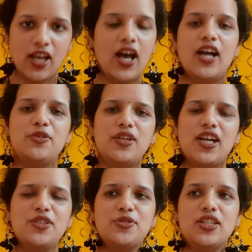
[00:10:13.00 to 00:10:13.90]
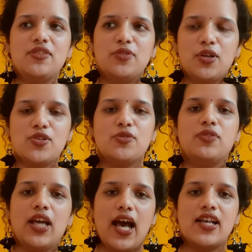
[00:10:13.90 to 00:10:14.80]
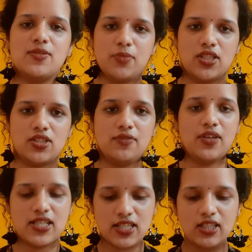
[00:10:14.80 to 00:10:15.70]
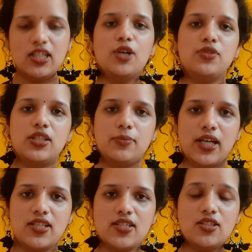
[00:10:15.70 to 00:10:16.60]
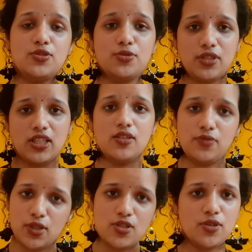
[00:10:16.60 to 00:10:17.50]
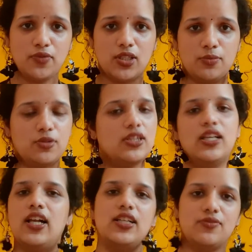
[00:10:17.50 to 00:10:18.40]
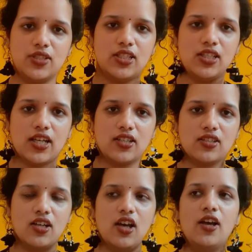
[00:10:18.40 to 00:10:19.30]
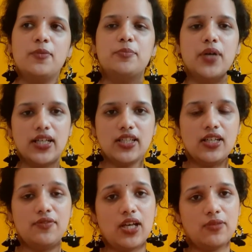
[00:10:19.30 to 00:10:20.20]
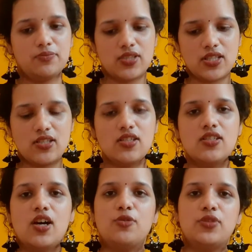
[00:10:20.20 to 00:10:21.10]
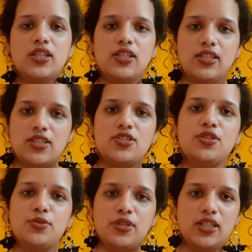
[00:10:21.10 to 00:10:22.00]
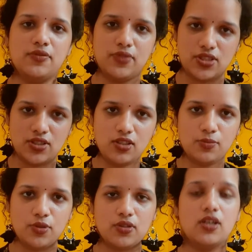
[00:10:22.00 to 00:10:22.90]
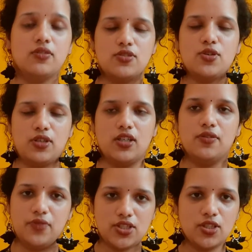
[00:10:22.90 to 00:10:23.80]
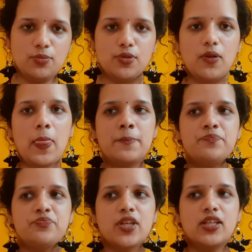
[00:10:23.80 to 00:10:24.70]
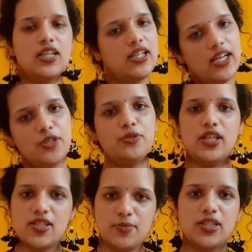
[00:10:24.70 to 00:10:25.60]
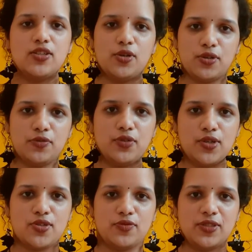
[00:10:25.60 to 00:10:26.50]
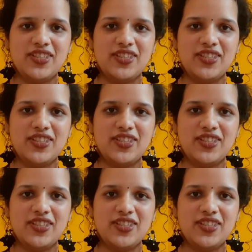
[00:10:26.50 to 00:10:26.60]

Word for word: I don't like to read philosophy as much. If I sit down with a mindset to read a philosophical book, then I'll definitely like it. But if I'm sitting down with an intention to read a fictional book, uh, sorry, a fiction book, then I don't expect a lot of philosophy.